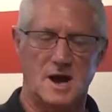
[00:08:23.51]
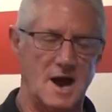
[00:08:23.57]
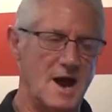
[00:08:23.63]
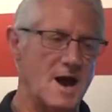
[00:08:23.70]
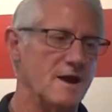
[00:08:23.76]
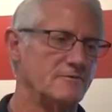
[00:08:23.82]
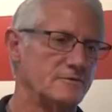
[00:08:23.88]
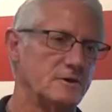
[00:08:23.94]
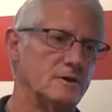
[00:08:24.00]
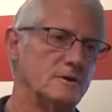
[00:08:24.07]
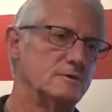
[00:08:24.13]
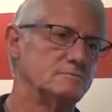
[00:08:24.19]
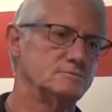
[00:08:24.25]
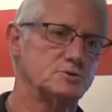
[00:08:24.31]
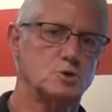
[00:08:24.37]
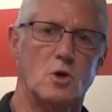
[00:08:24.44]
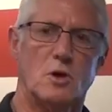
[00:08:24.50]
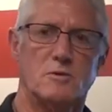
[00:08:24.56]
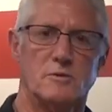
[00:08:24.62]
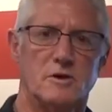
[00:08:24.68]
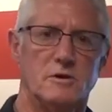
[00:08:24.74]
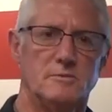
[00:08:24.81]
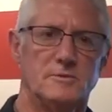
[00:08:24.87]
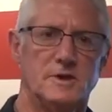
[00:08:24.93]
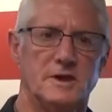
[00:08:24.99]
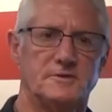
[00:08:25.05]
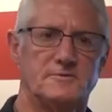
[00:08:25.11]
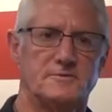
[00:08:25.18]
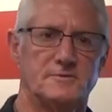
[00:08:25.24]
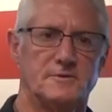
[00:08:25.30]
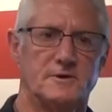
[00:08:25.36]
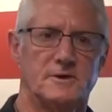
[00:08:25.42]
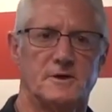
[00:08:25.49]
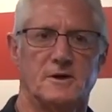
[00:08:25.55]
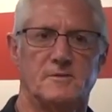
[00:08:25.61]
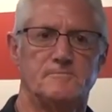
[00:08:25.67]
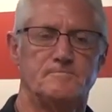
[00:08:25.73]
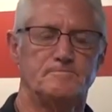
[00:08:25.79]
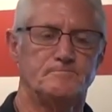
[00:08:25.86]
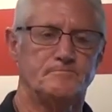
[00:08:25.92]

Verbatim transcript: I have a storeroom that's uh,